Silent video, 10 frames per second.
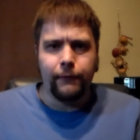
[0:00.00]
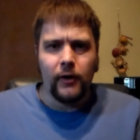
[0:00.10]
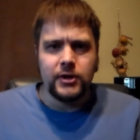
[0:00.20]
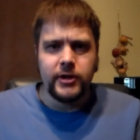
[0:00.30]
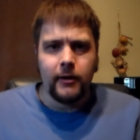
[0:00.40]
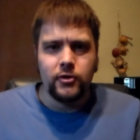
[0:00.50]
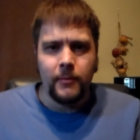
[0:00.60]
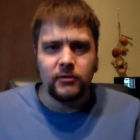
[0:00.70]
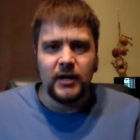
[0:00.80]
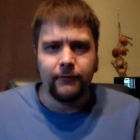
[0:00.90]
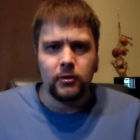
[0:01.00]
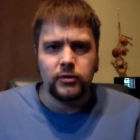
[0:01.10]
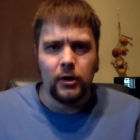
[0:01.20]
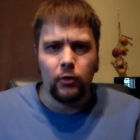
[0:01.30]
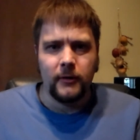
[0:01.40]
The franchise should be left
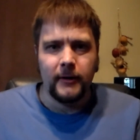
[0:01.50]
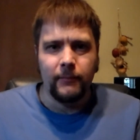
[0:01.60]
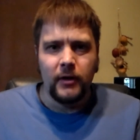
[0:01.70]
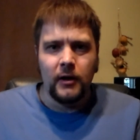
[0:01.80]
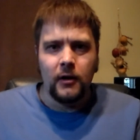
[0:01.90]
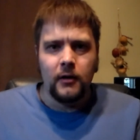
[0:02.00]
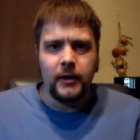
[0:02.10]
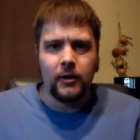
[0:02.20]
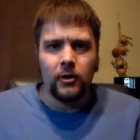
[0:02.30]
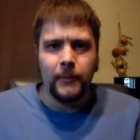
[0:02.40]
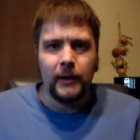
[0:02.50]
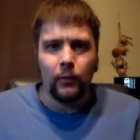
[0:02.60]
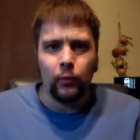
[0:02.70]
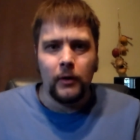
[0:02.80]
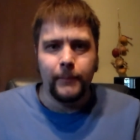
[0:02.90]
alone. Uh, it could
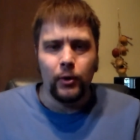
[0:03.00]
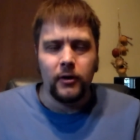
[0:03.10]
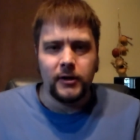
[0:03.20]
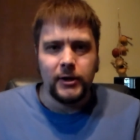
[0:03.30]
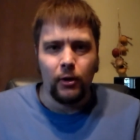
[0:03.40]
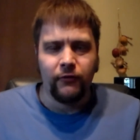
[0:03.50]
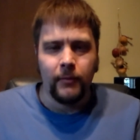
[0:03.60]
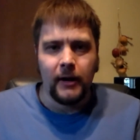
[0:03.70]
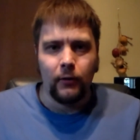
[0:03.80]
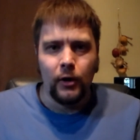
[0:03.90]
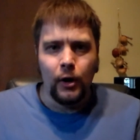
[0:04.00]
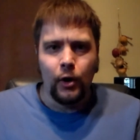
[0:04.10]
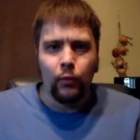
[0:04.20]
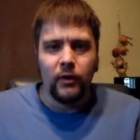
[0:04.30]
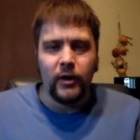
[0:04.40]
be rebooted years from now.
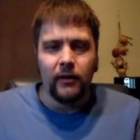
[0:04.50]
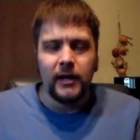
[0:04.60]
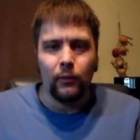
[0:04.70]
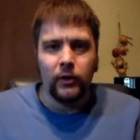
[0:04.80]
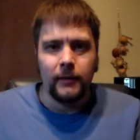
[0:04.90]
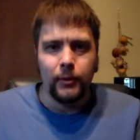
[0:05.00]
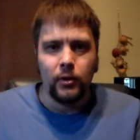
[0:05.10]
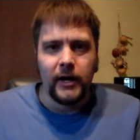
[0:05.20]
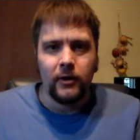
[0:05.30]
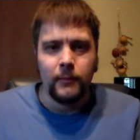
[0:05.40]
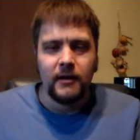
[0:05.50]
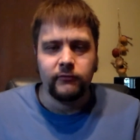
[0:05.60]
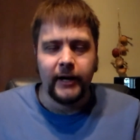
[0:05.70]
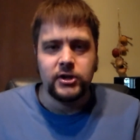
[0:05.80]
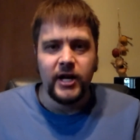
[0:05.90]
When, when I say reboot, I don't
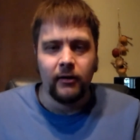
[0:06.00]
mean like